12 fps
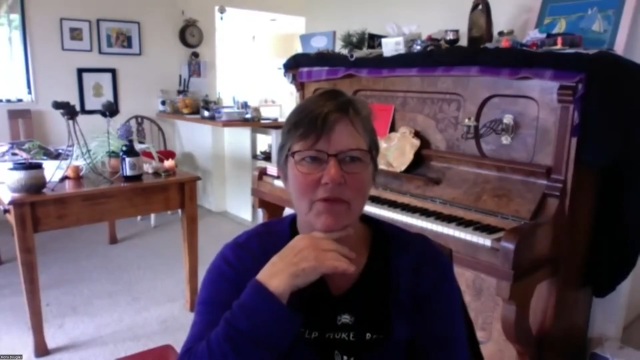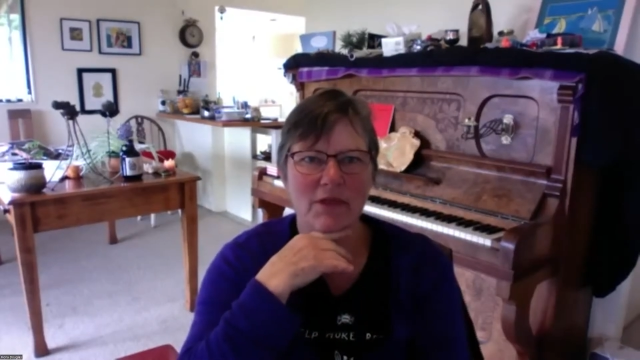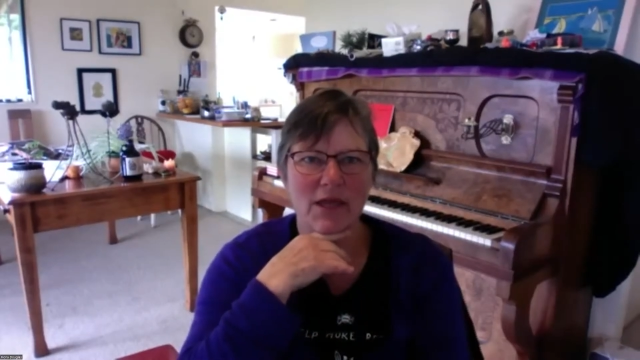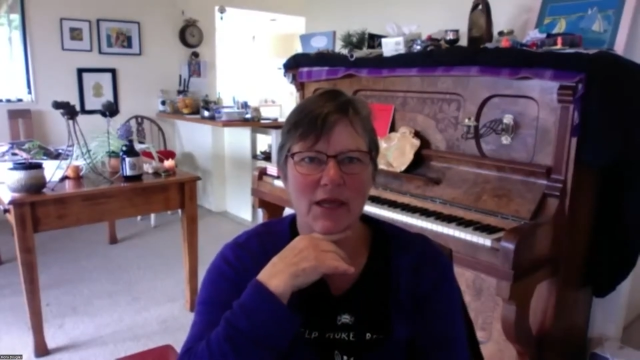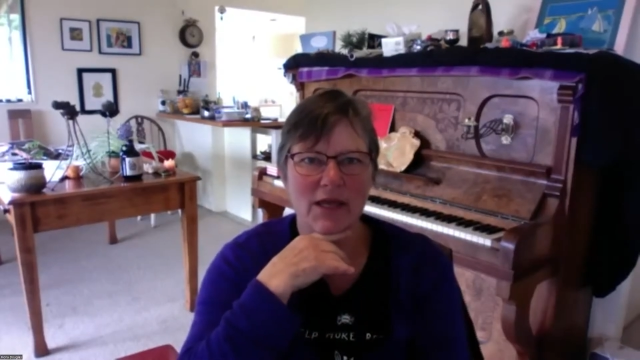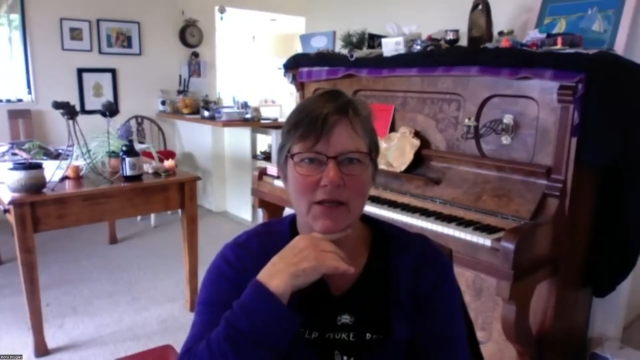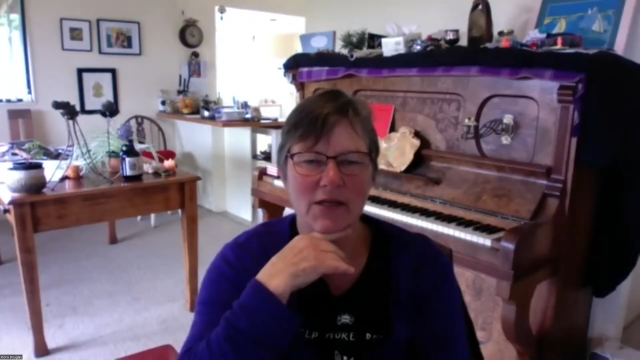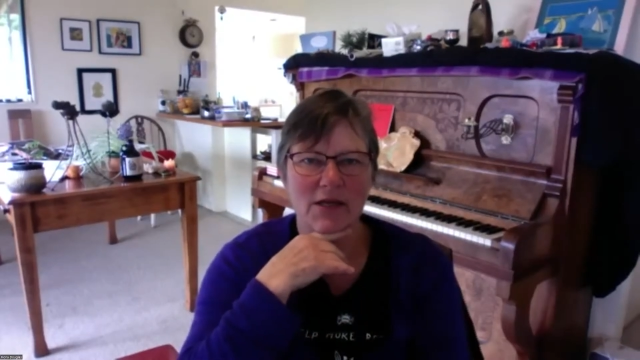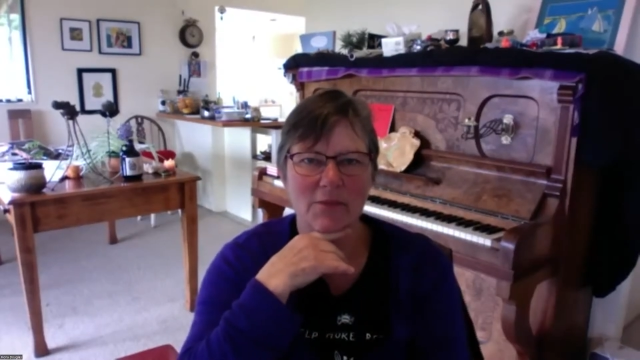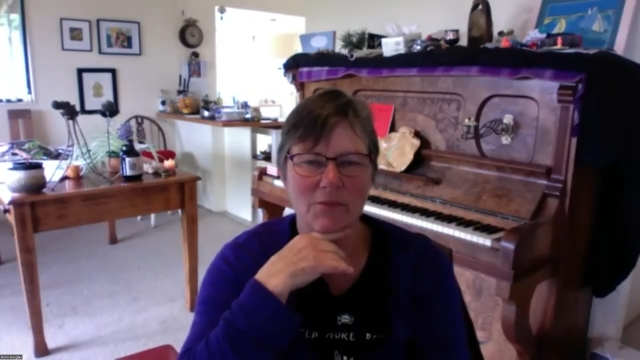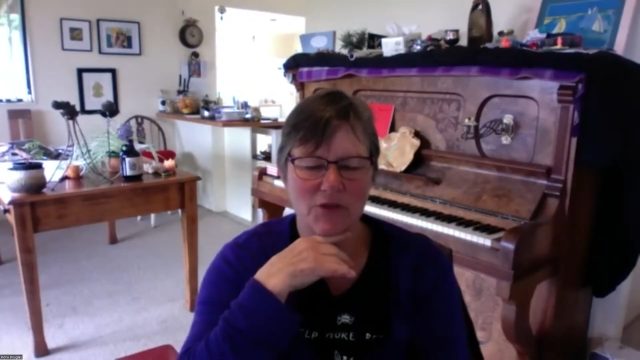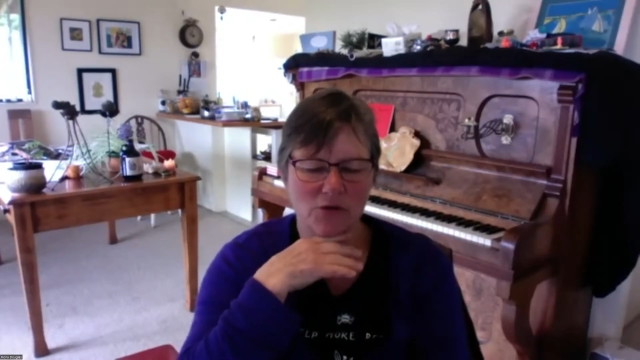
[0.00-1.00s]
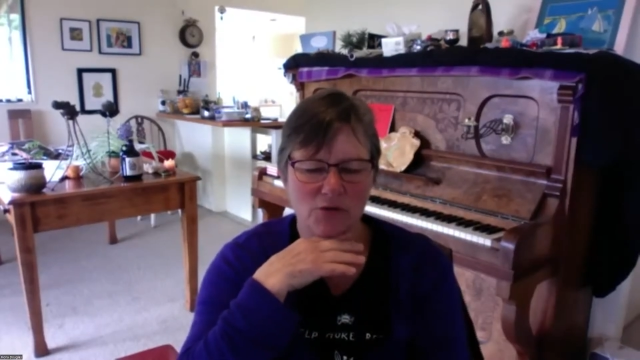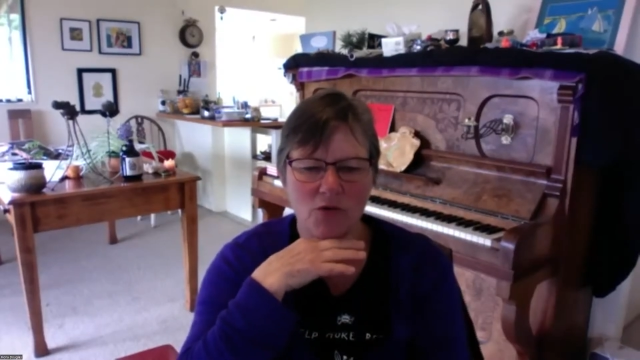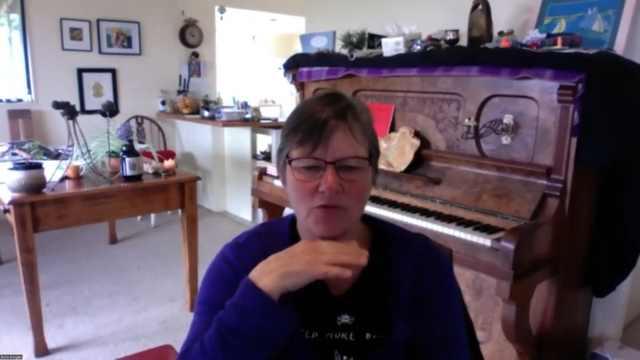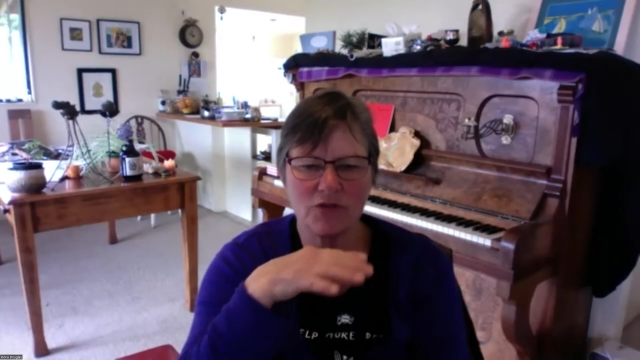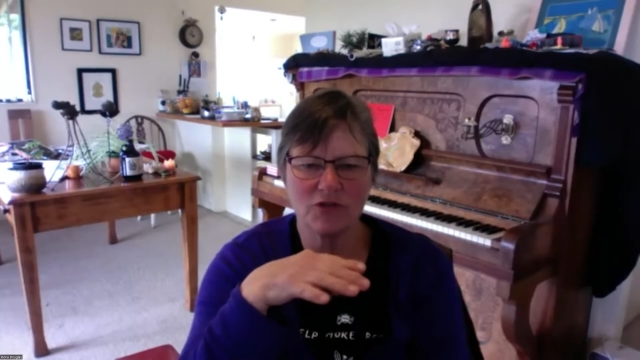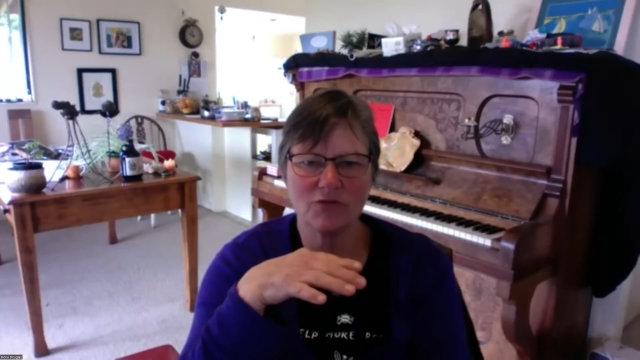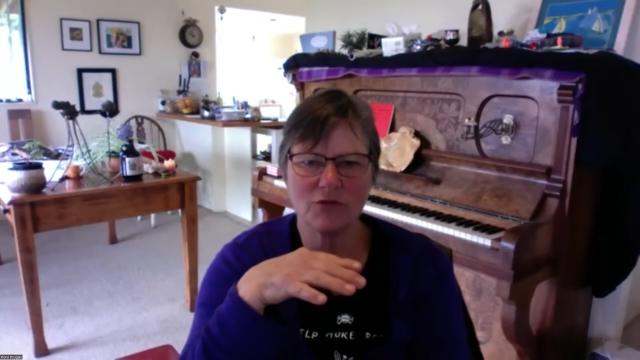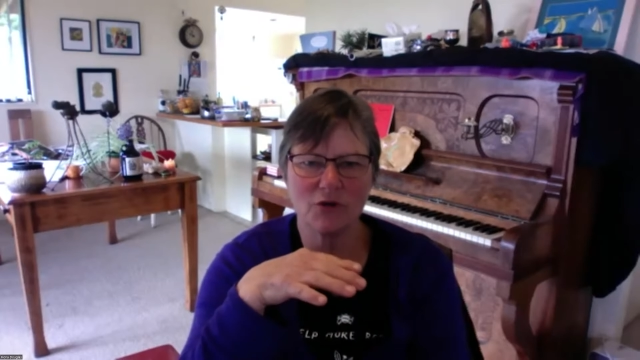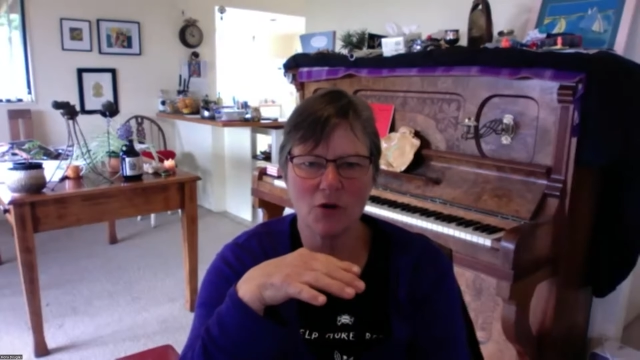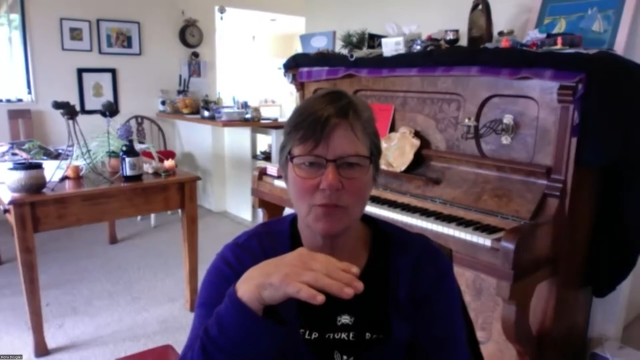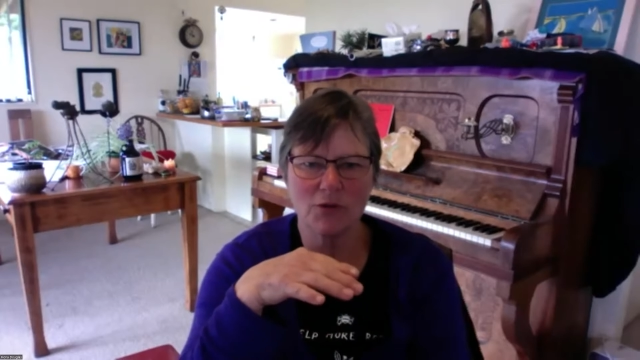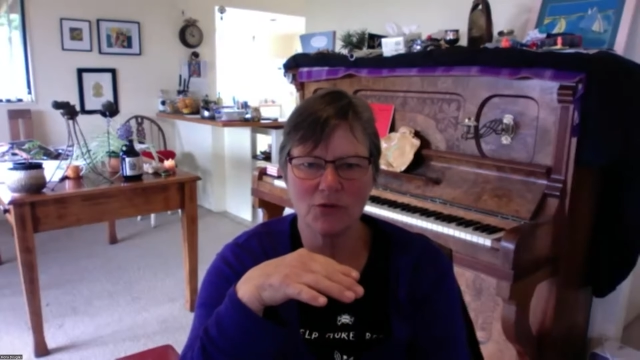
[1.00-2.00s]
That the growth is
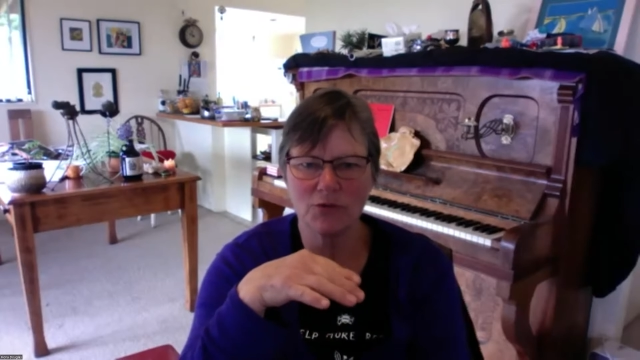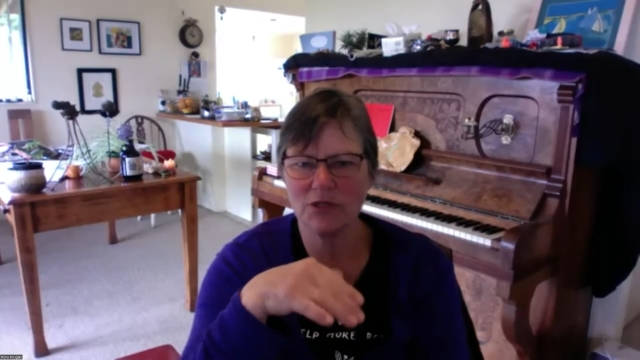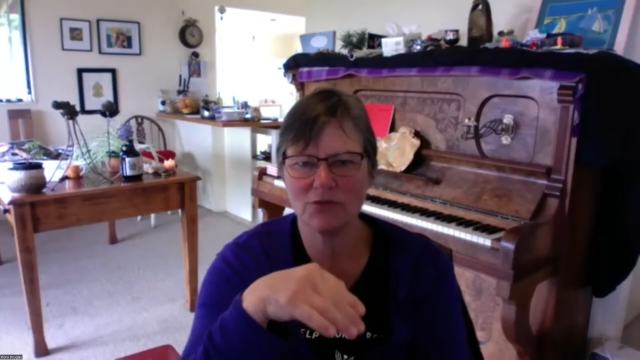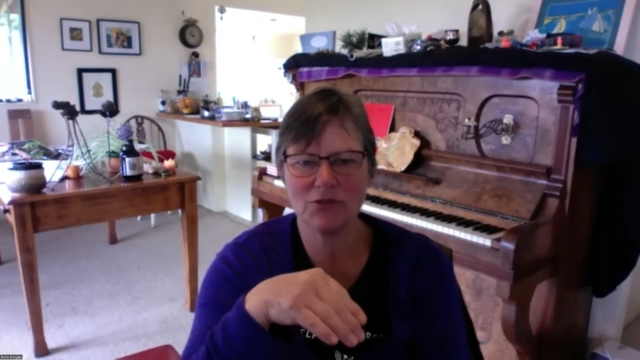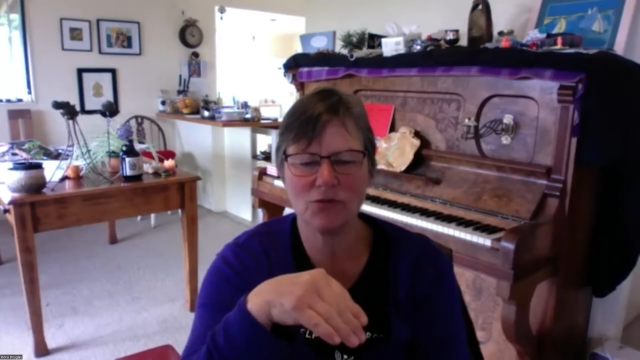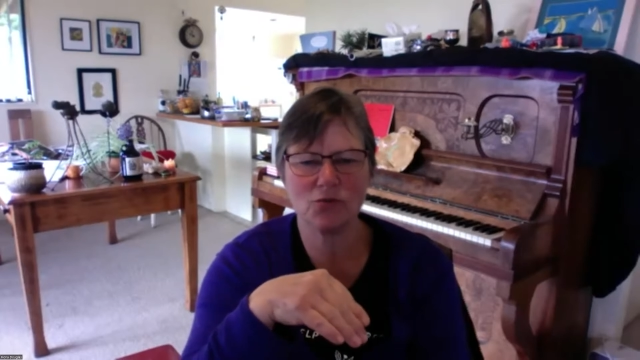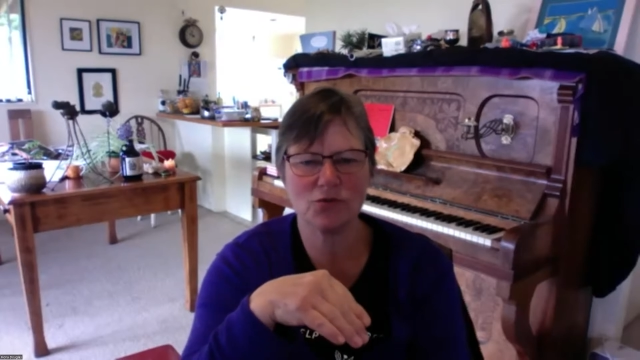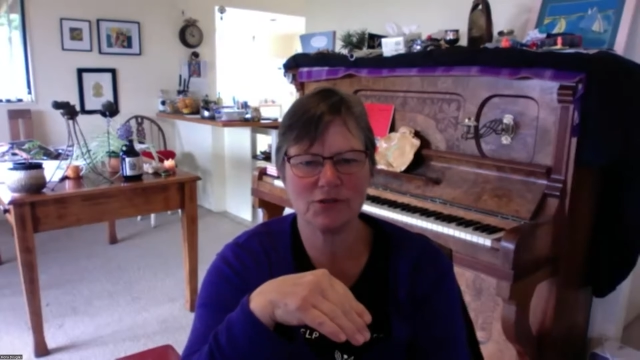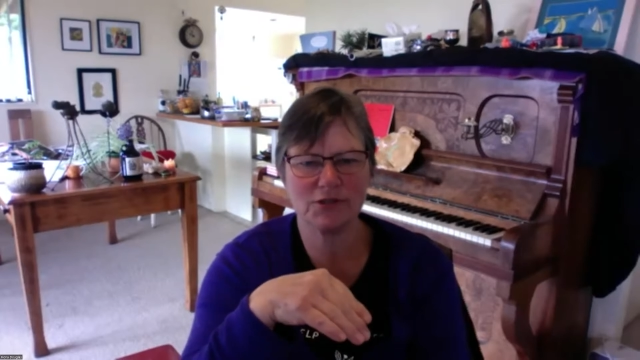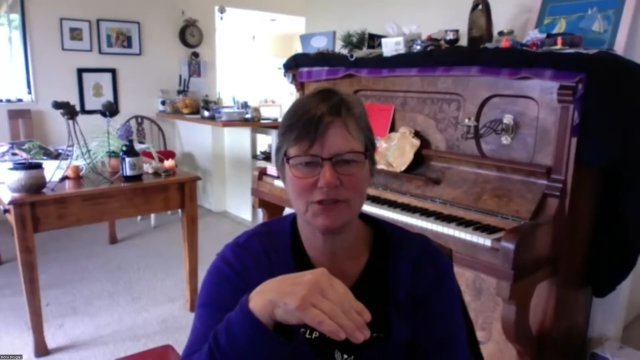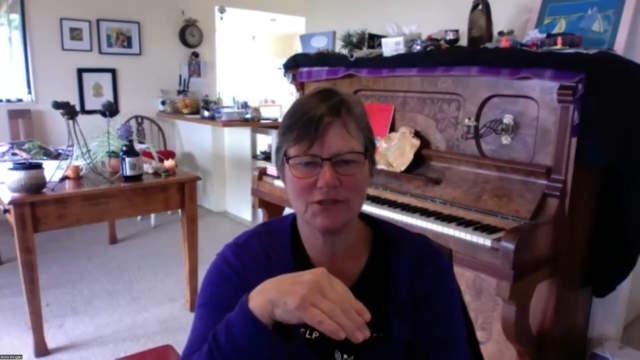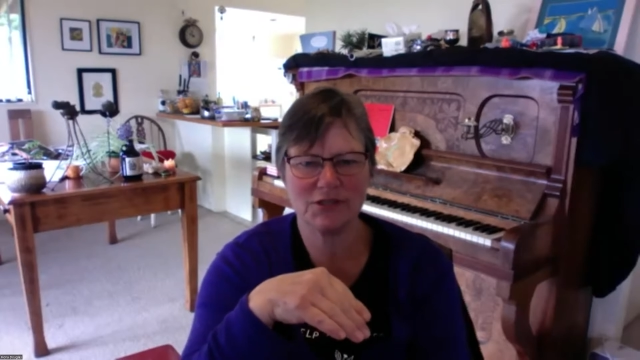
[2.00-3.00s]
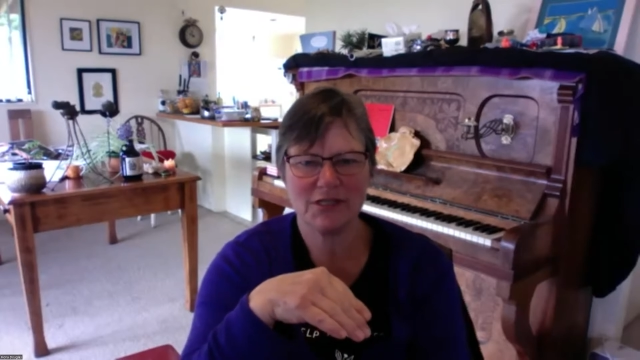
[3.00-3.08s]
phenomenal here in Northland.